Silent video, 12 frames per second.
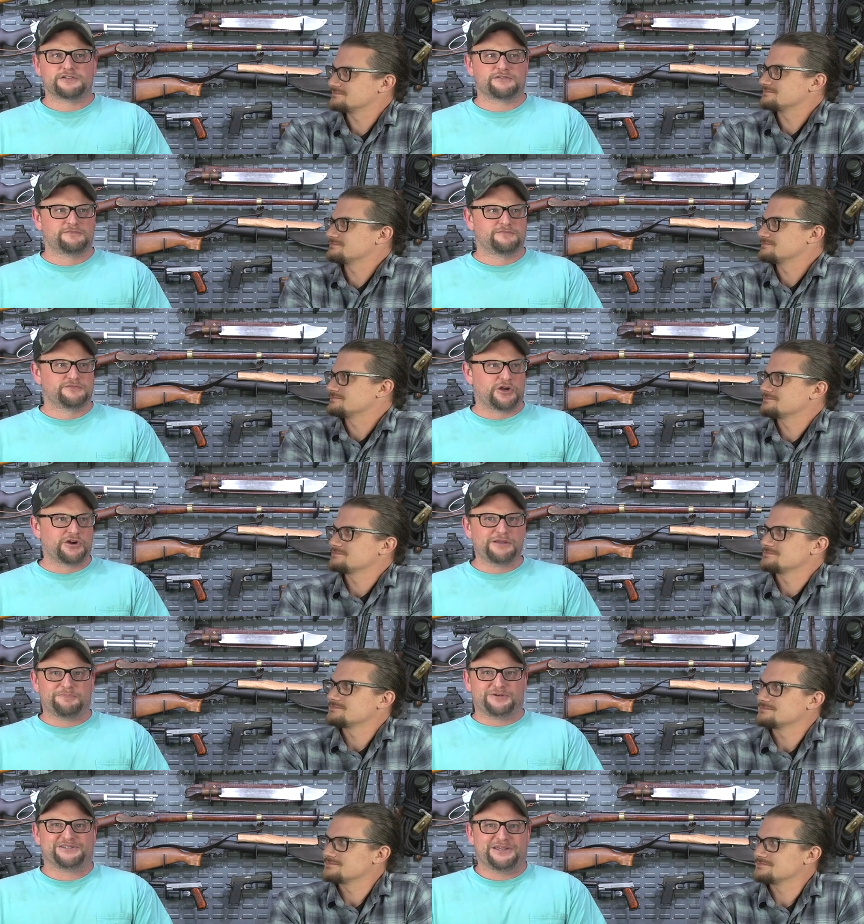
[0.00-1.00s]
Speaker 1: is
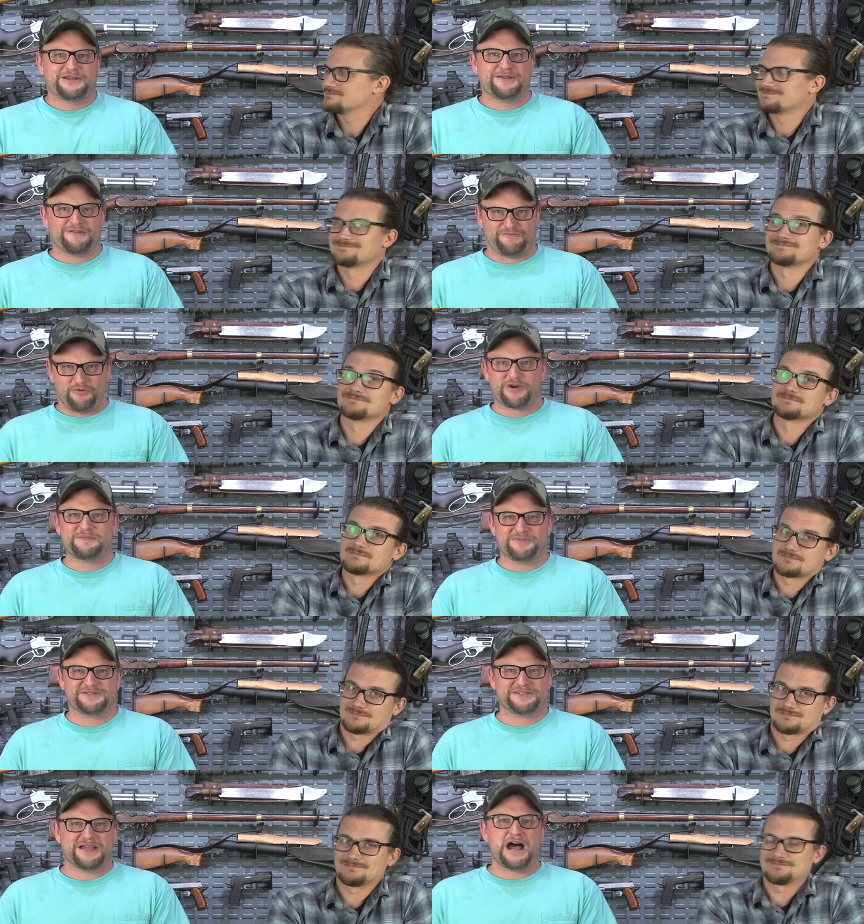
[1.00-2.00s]
30% or
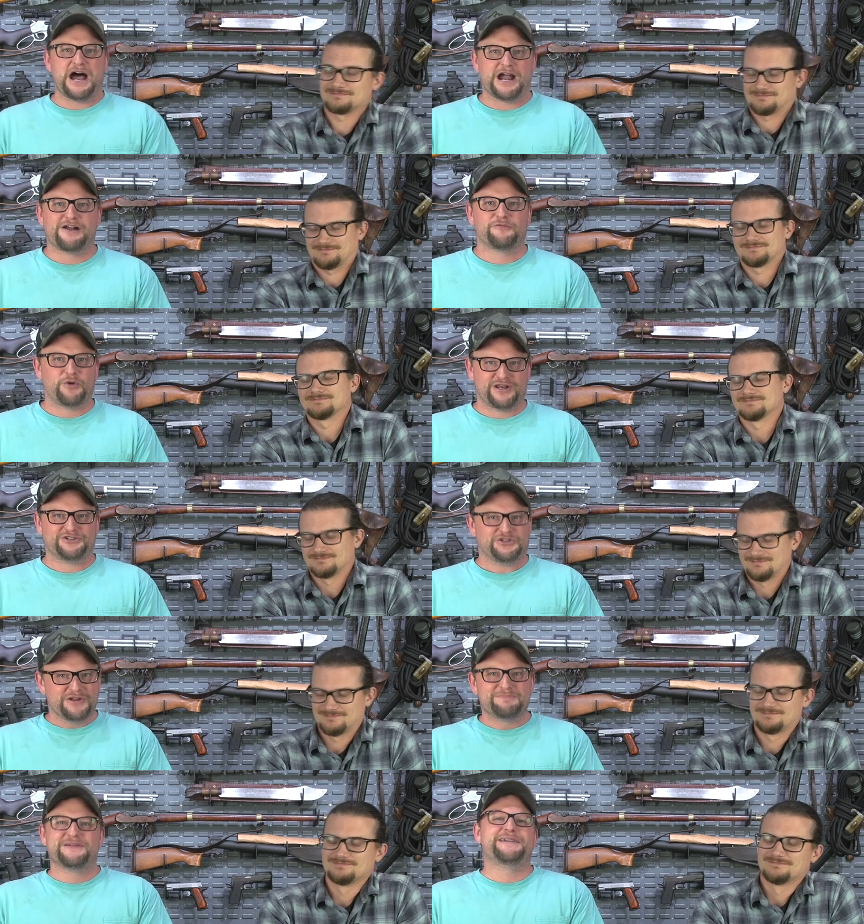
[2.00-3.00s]
40% higher than what it
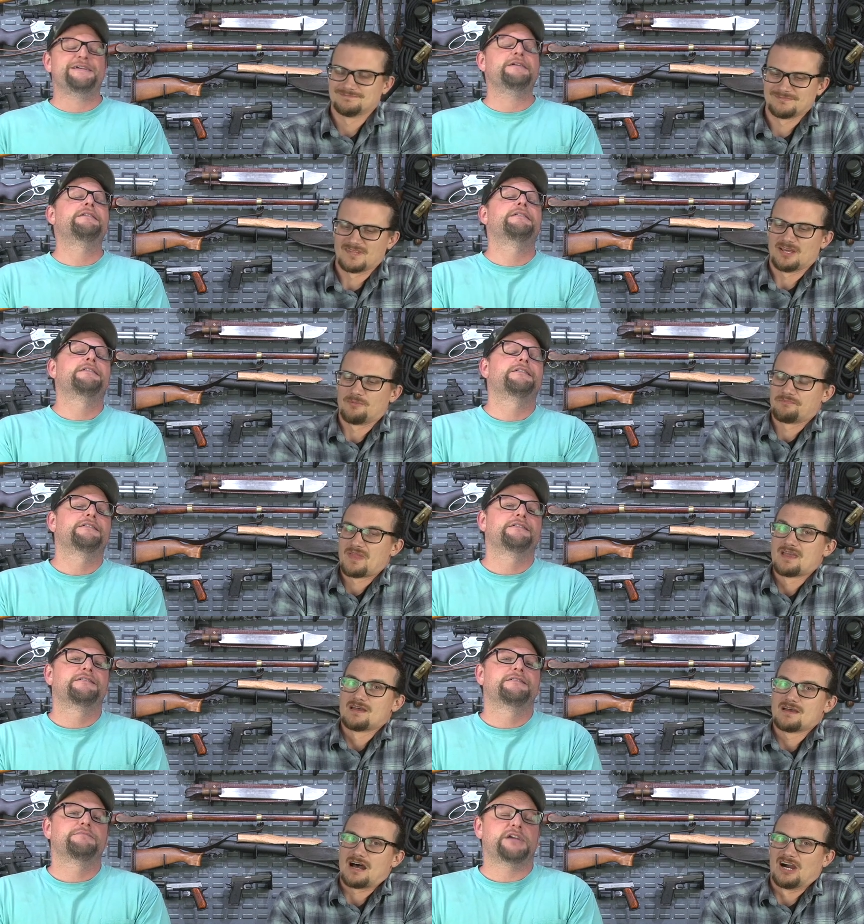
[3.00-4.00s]
should be. Yeah.
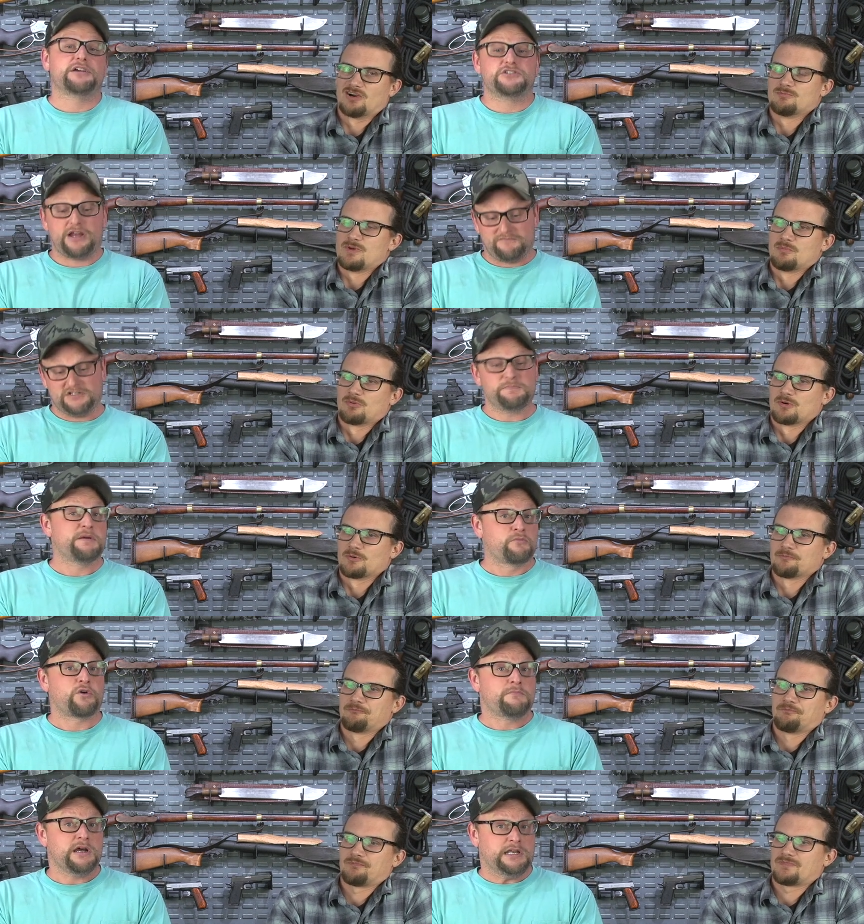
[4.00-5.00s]
Because remember, you're having to spend
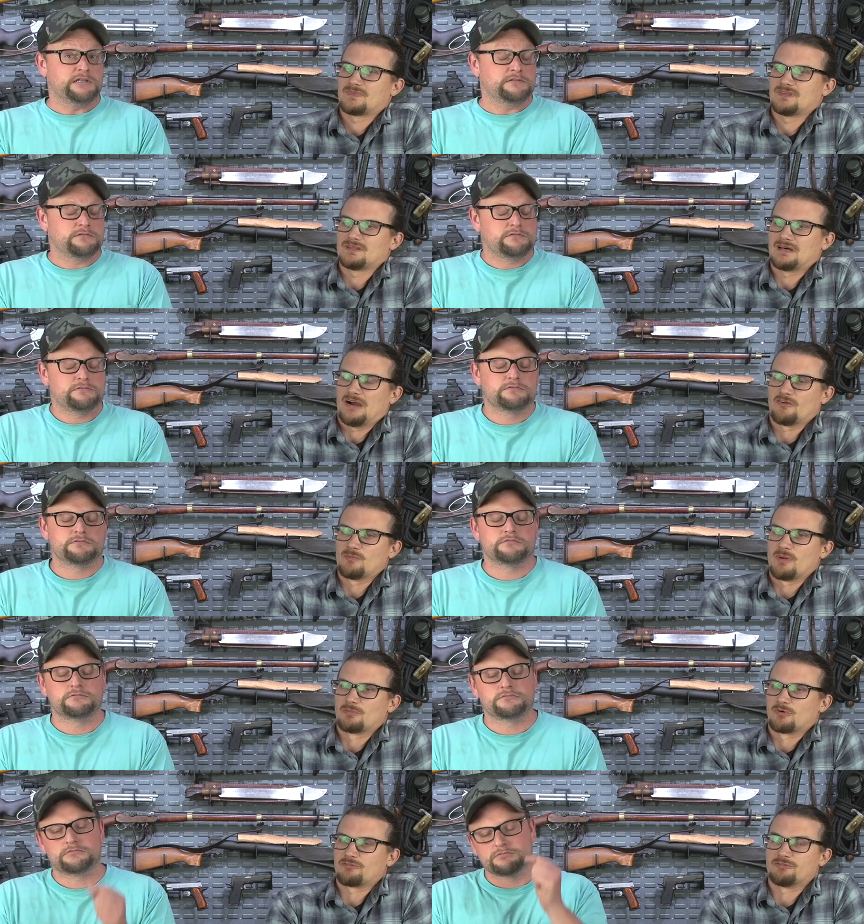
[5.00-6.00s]
more money. I
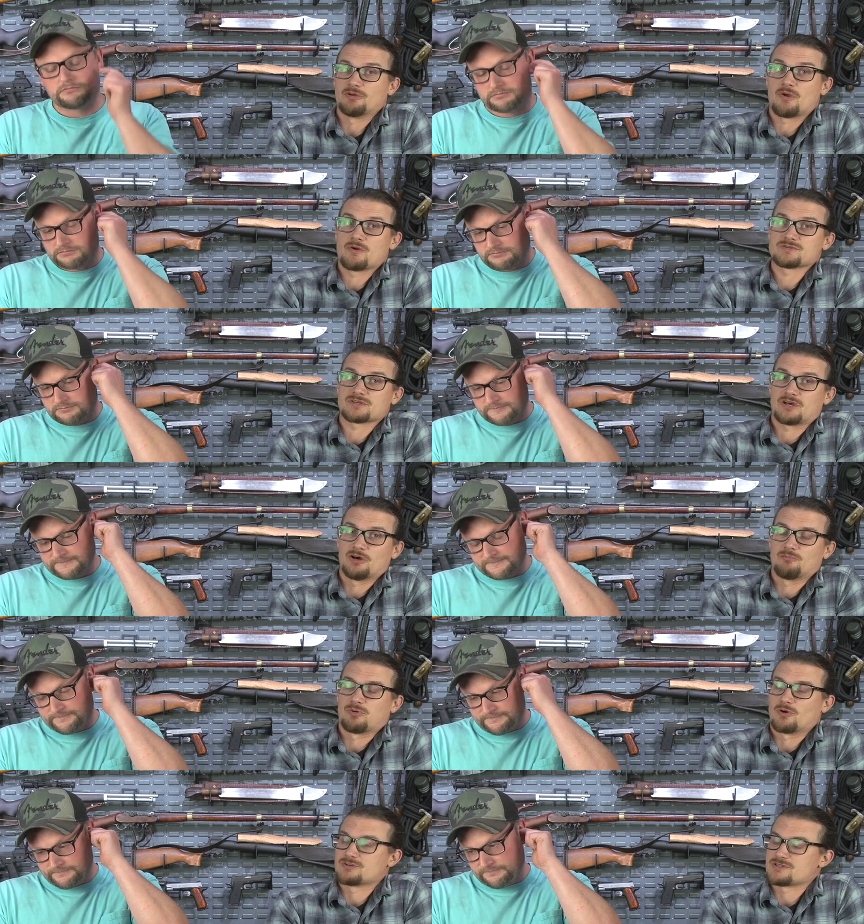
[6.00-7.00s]
remember a
Speaker 2: few years ago
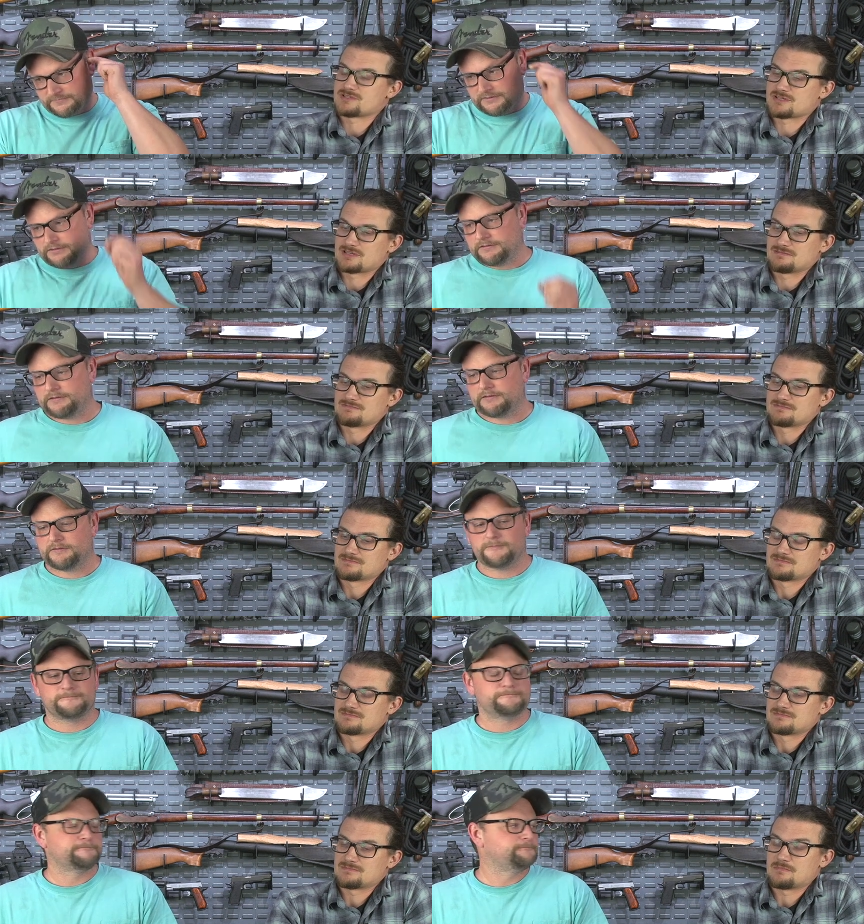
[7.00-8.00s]
purchasing
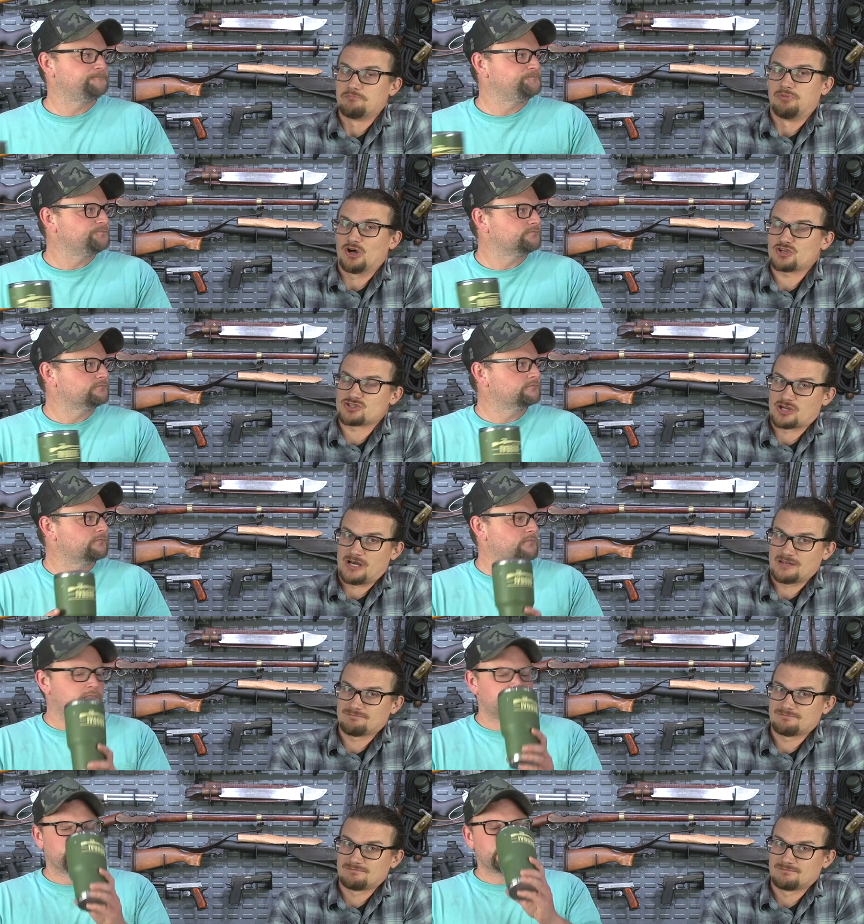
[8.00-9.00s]
buckshot